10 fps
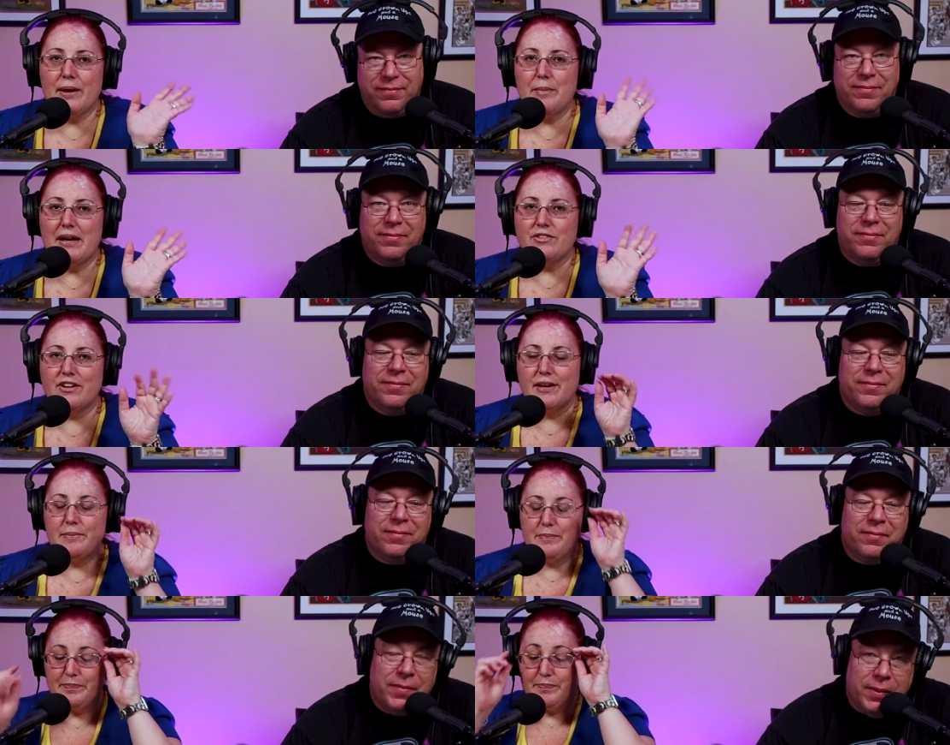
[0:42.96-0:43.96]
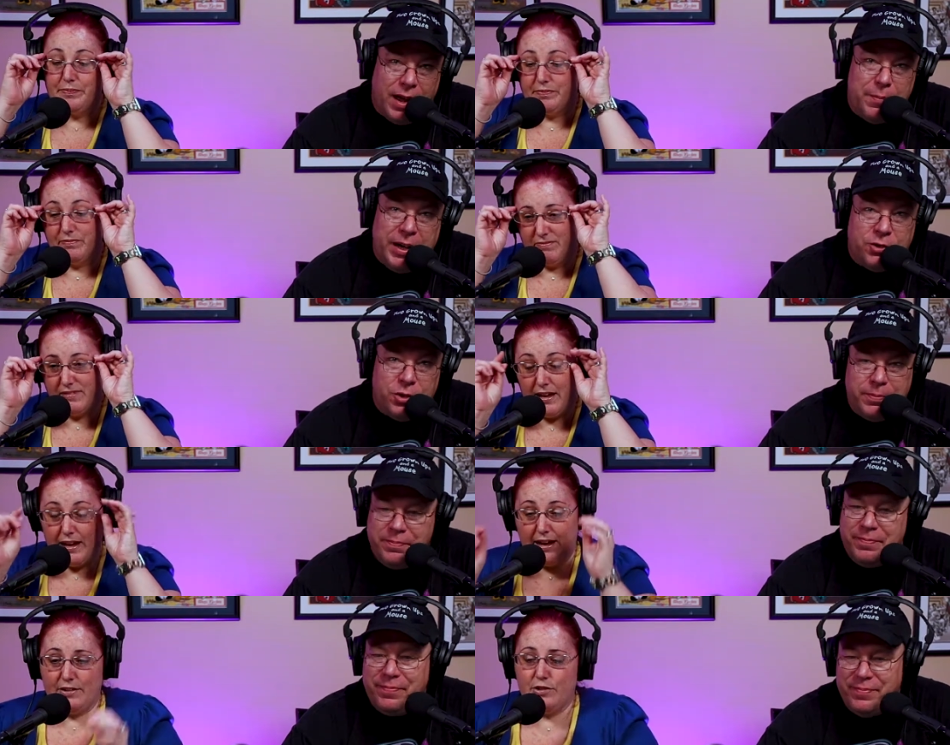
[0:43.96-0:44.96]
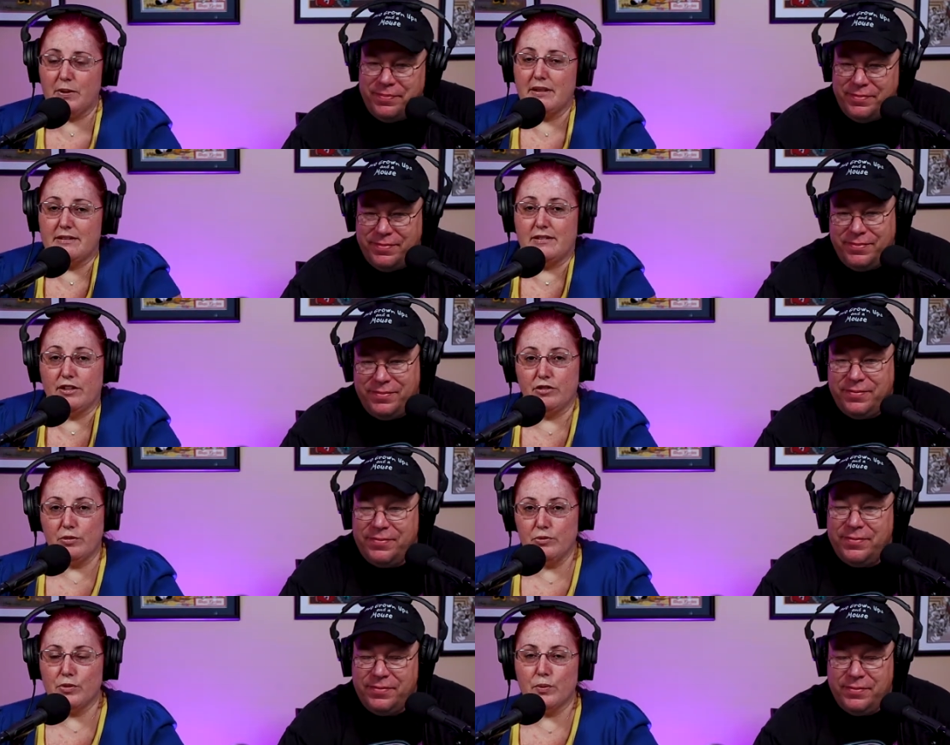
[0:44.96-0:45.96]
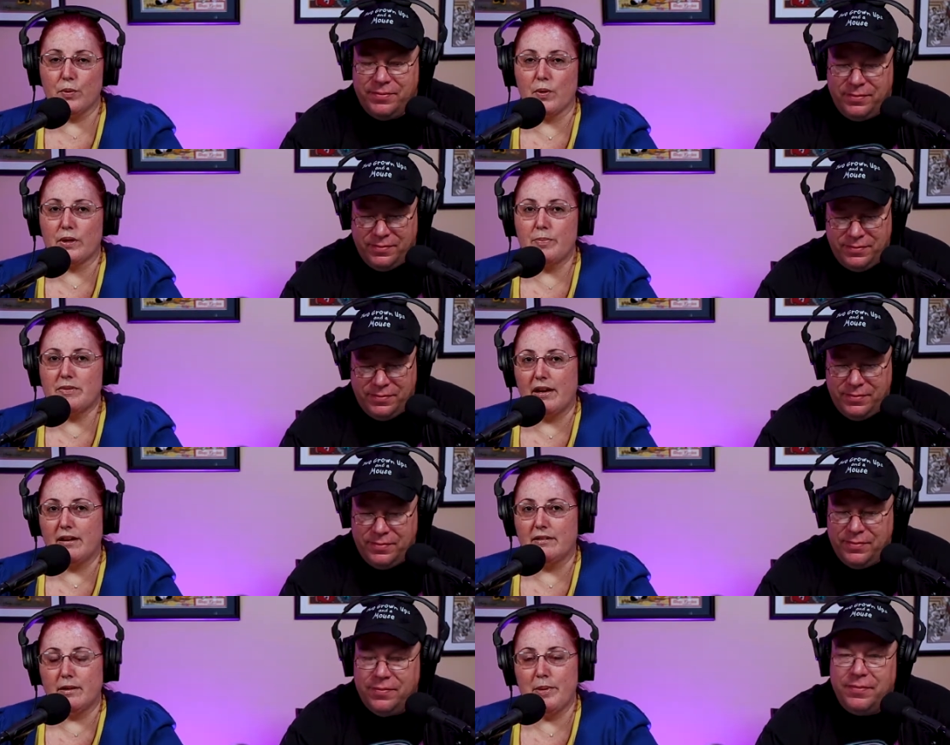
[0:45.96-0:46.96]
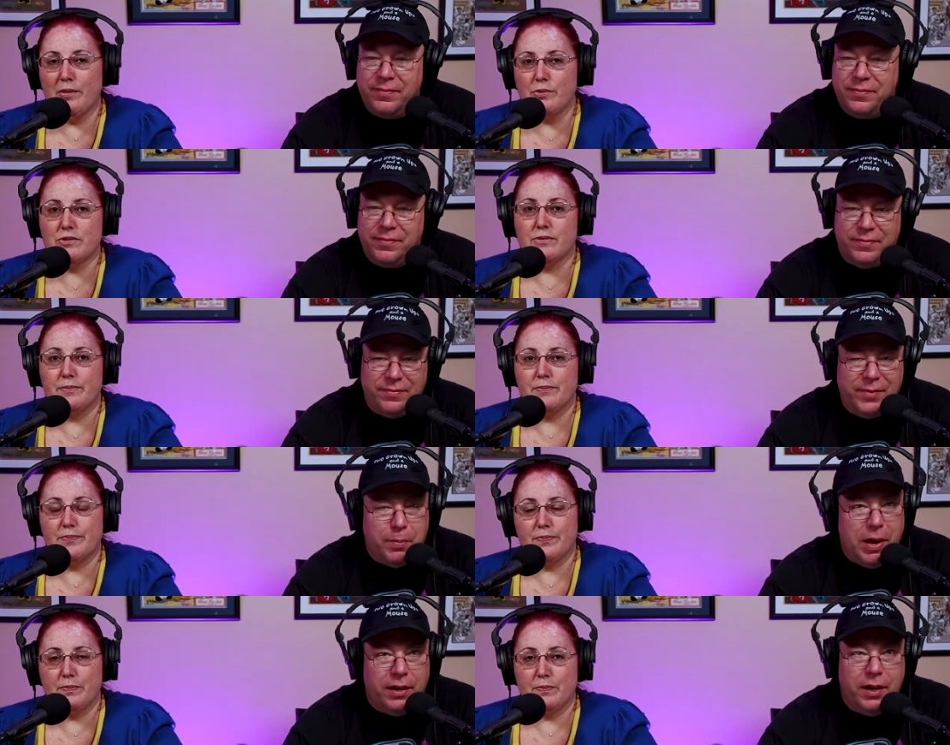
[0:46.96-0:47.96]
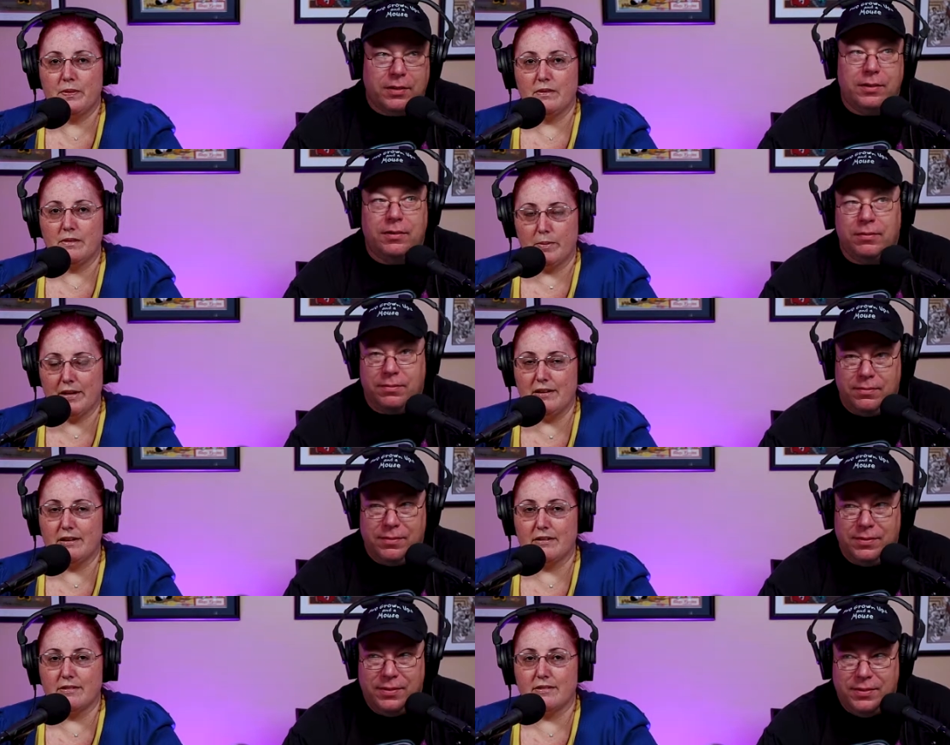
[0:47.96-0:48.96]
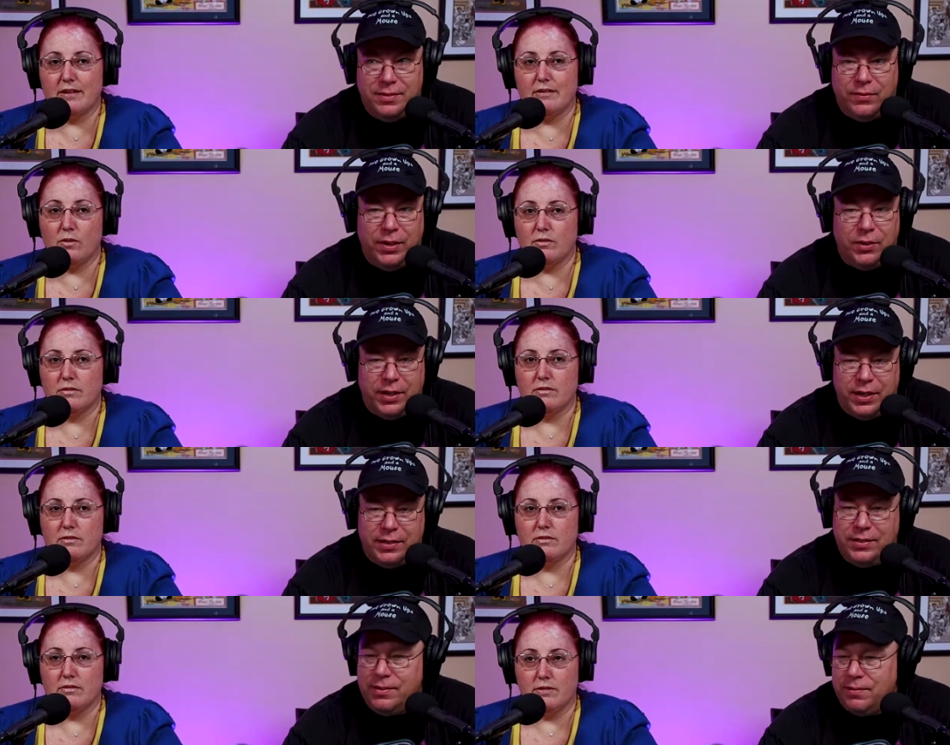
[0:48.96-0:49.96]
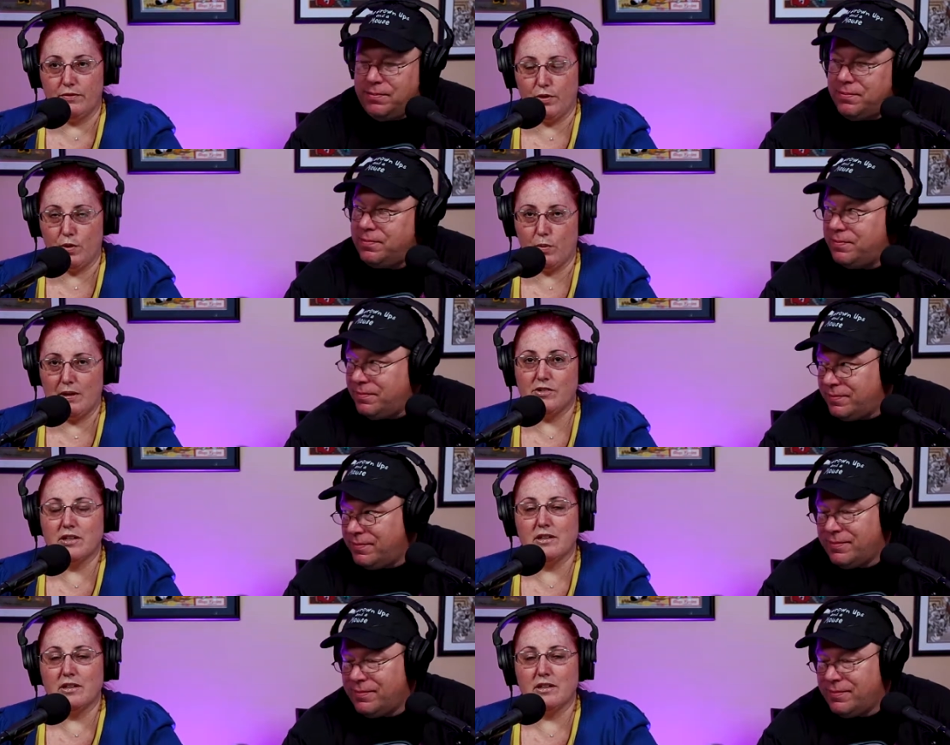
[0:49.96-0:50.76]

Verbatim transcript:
Speaker 1: I'm AJ.
Speaker 2: I'm Andrew. And
Speaker 1: you are listening to Two Grown Ups and a Mouse,
Speaker 2: The podcast. the
Speaker 1: podcast.
Speaker 2: The videocast.
Speaker 1: If you are watching